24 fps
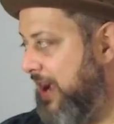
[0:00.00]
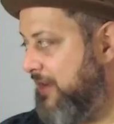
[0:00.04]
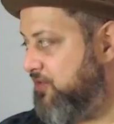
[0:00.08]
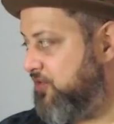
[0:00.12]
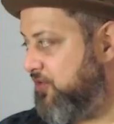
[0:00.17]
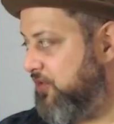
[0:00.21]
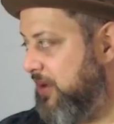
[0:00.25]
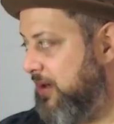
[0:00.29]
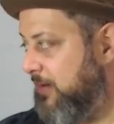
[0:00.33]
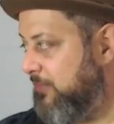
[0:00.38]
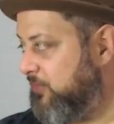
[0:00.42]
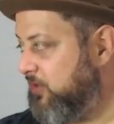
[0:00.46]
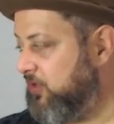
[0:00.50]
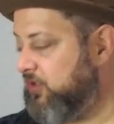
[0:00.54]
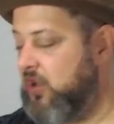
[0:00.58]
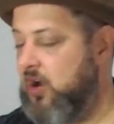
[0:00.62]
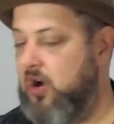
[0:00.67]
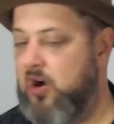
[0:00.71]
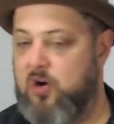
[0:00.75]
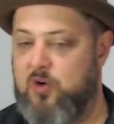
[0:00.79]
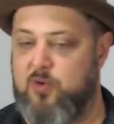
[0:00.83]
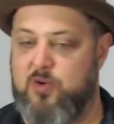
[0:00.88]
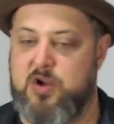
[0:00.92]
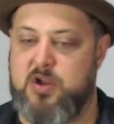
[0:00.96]
stream.
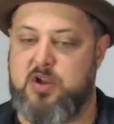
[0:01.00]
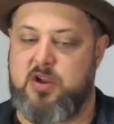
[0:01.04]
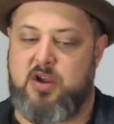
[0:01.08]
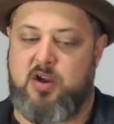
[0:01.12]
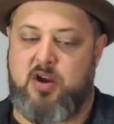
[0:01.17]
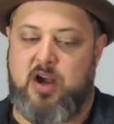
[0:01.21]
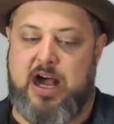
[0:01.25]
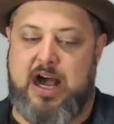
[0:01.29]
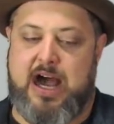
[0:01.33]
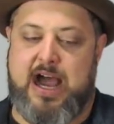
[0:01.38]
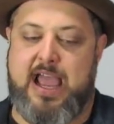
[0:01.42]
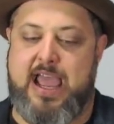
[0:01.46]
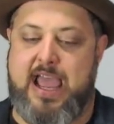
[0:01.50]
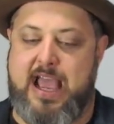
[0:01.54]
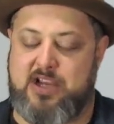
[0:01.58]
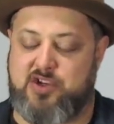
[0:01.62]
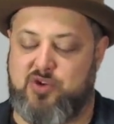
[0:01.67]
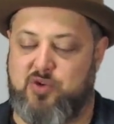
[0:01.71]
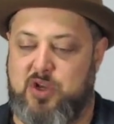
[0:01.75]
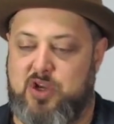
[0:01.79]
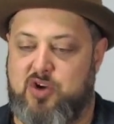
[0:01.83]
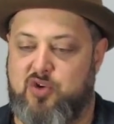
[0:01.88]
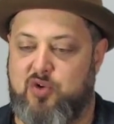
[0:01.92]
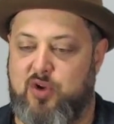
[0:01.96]
So I
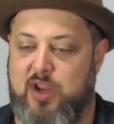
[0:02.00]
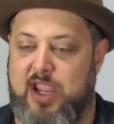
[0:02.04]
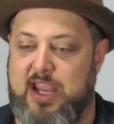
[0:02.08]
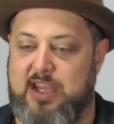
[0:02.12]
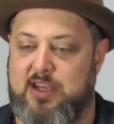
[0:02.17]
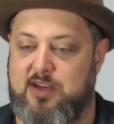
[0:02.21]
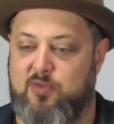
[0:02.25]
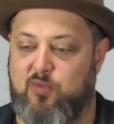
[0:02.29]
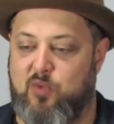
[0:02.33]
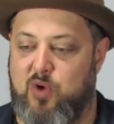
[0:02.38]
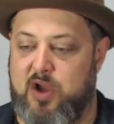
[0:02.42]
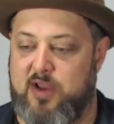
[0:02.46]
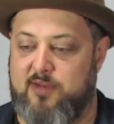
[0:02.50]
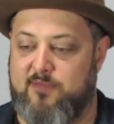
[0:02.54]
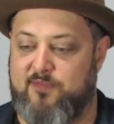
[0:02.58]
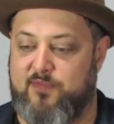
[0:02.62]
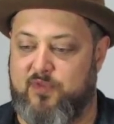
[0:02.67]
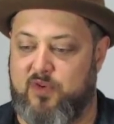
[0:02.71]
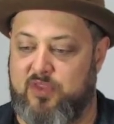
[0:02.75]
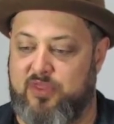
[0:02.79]
actually created one